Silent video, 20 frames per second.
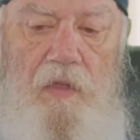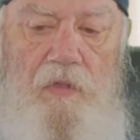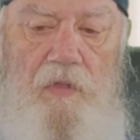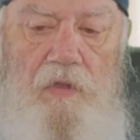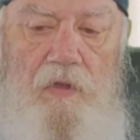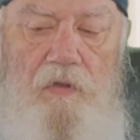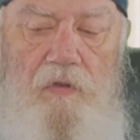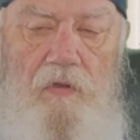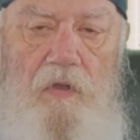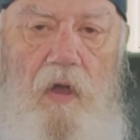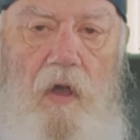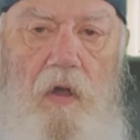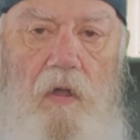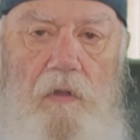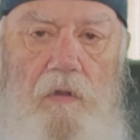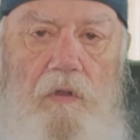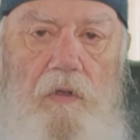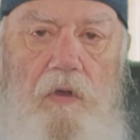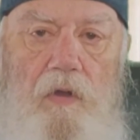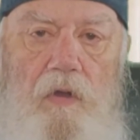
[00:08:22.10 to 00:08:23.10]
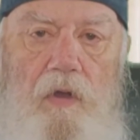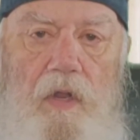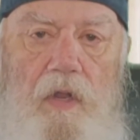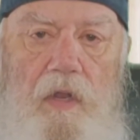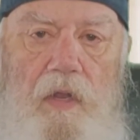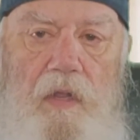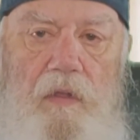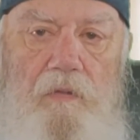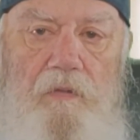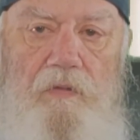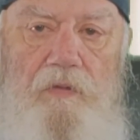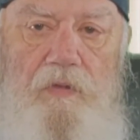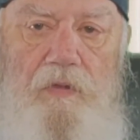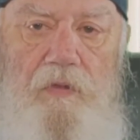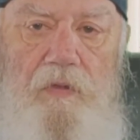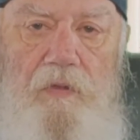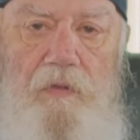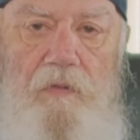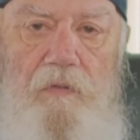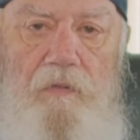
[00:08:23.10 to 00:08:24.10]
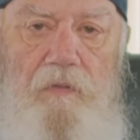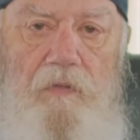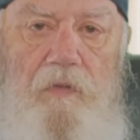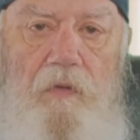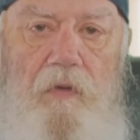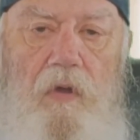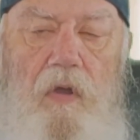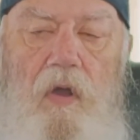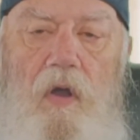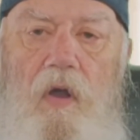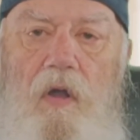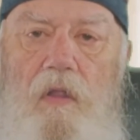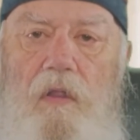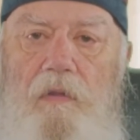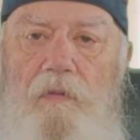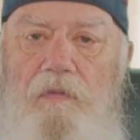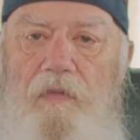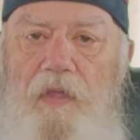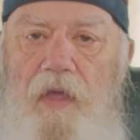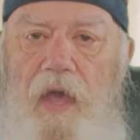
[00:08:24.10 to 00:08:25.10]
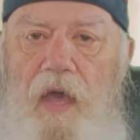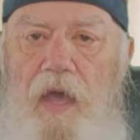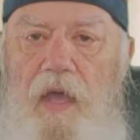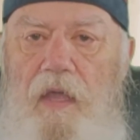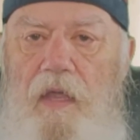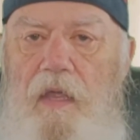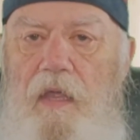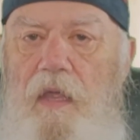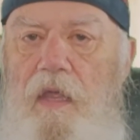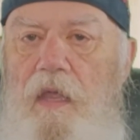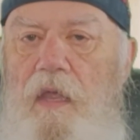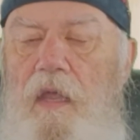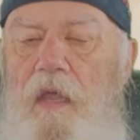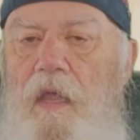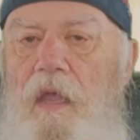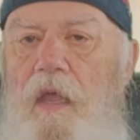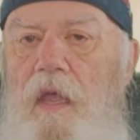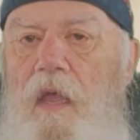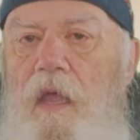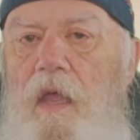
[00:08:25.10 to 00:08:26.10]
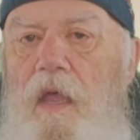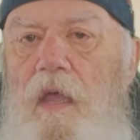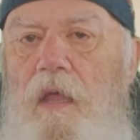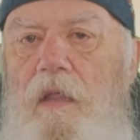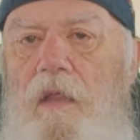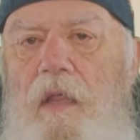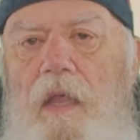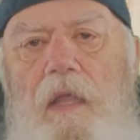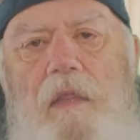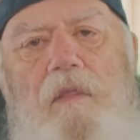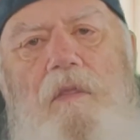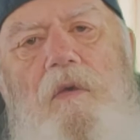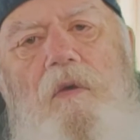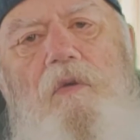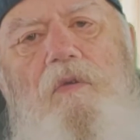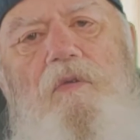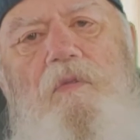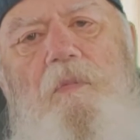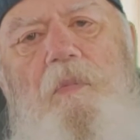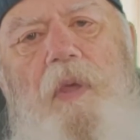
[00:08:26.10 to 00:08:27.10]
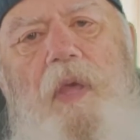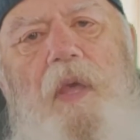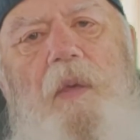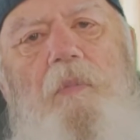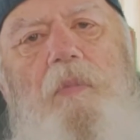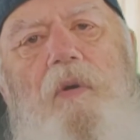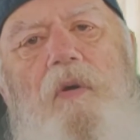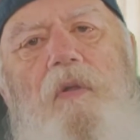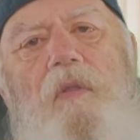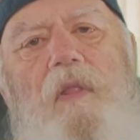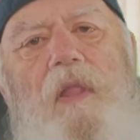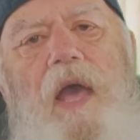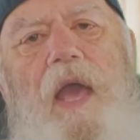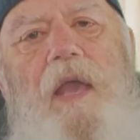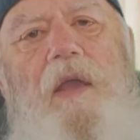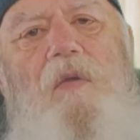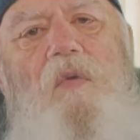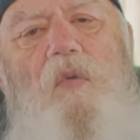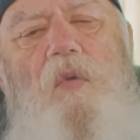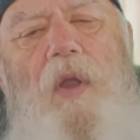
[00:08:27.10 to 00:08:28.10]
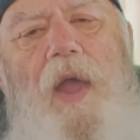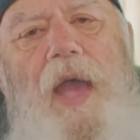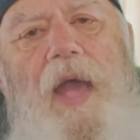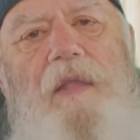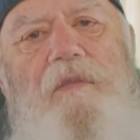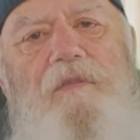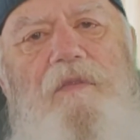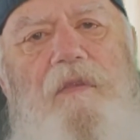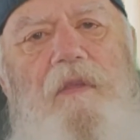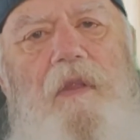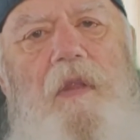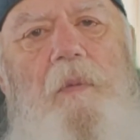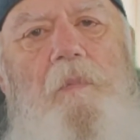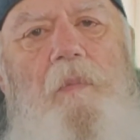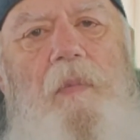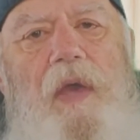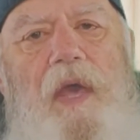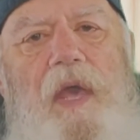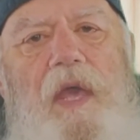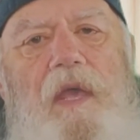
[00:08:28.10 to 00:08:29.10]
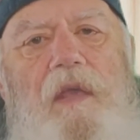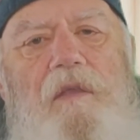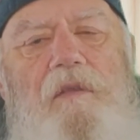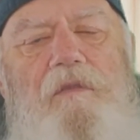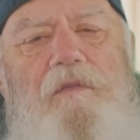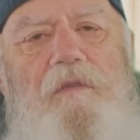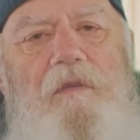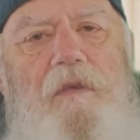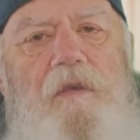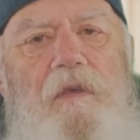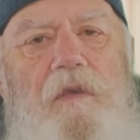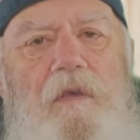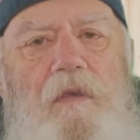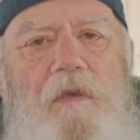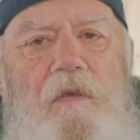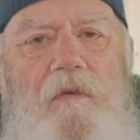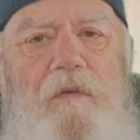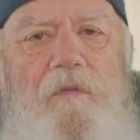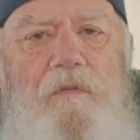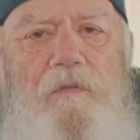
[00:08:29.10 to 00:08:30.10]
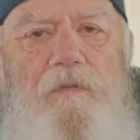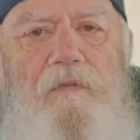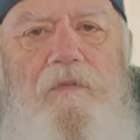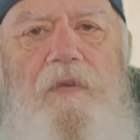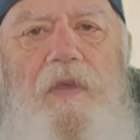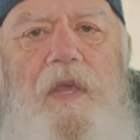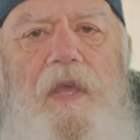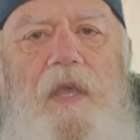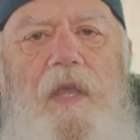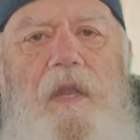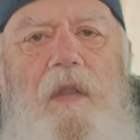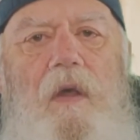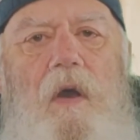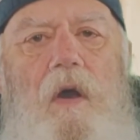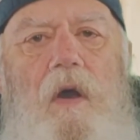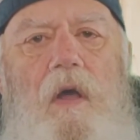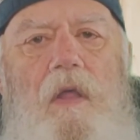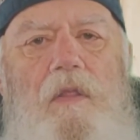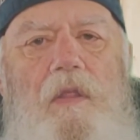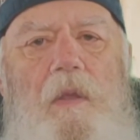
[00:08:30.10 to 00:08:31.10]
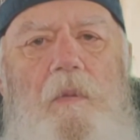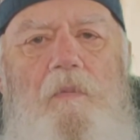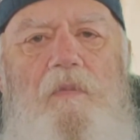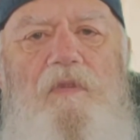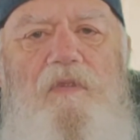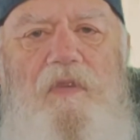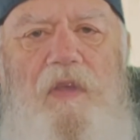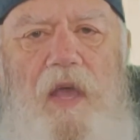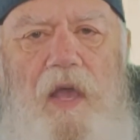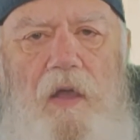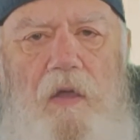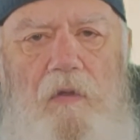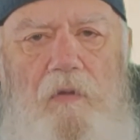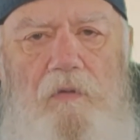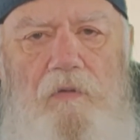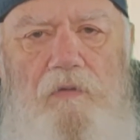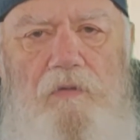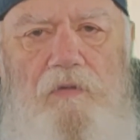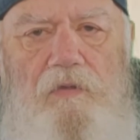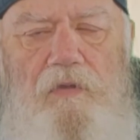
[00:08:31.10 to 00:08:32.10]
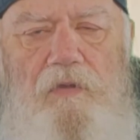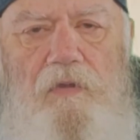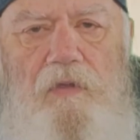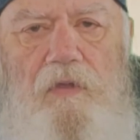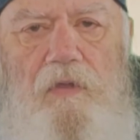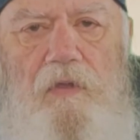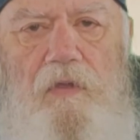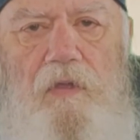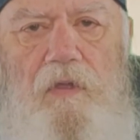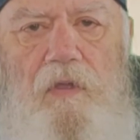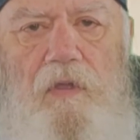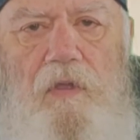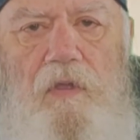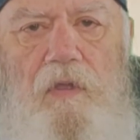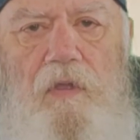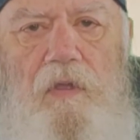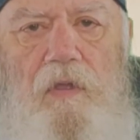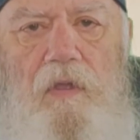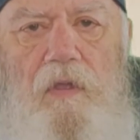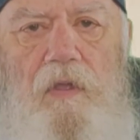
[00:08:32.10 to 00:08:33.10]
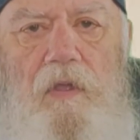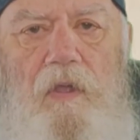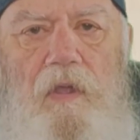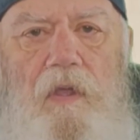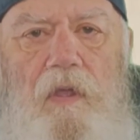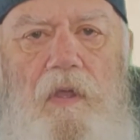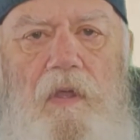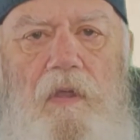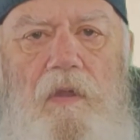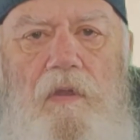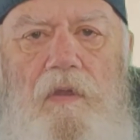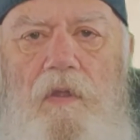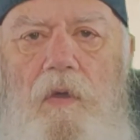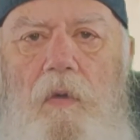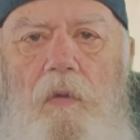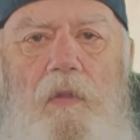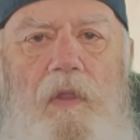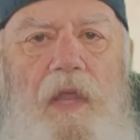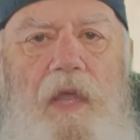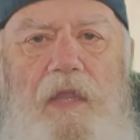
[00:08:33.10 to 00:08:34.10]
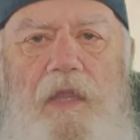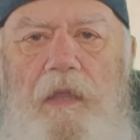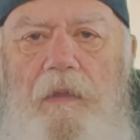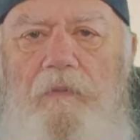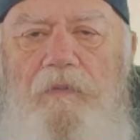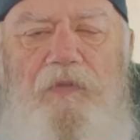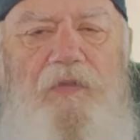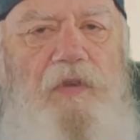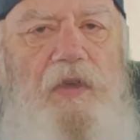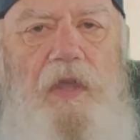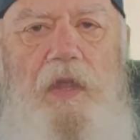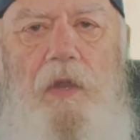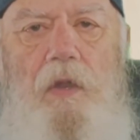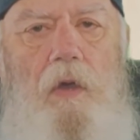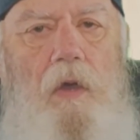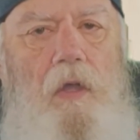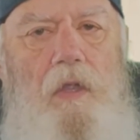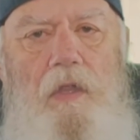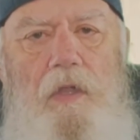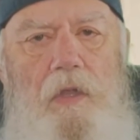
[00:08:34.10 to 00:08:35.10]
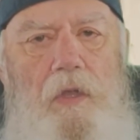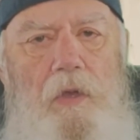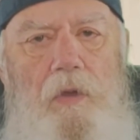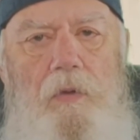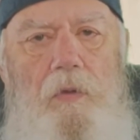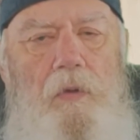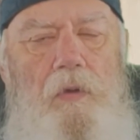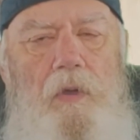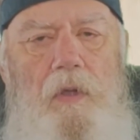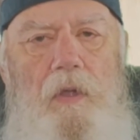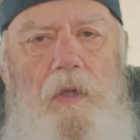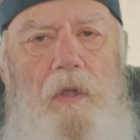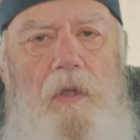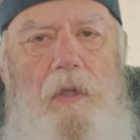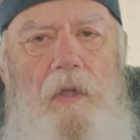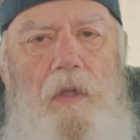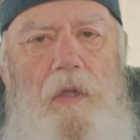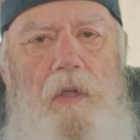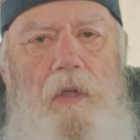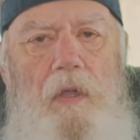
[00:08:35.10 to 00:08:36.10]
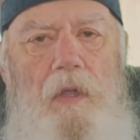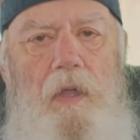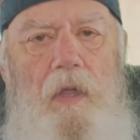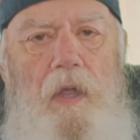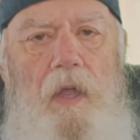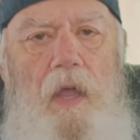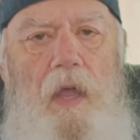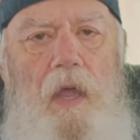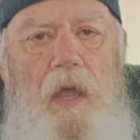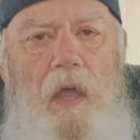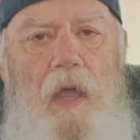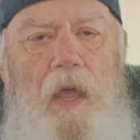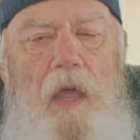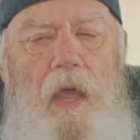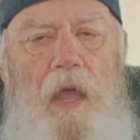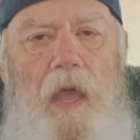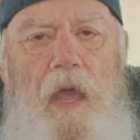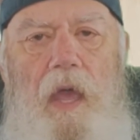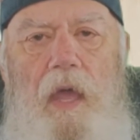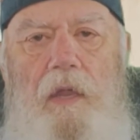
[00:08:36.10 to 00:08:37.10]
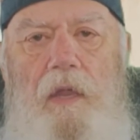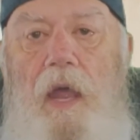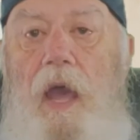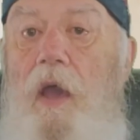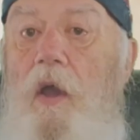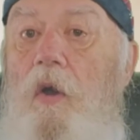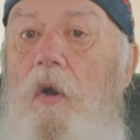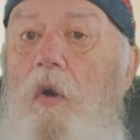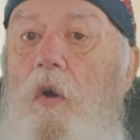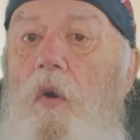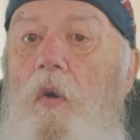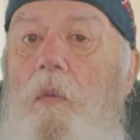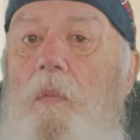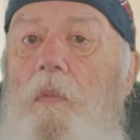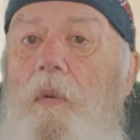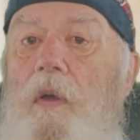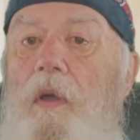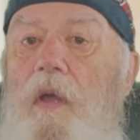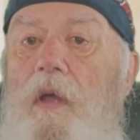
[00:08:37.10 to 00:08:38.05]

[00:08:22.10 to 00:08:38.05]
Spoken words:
There's alternatives for all of that. Let those people, like rats in a maze, feed on themselves. Don't let them feed on you. And I hope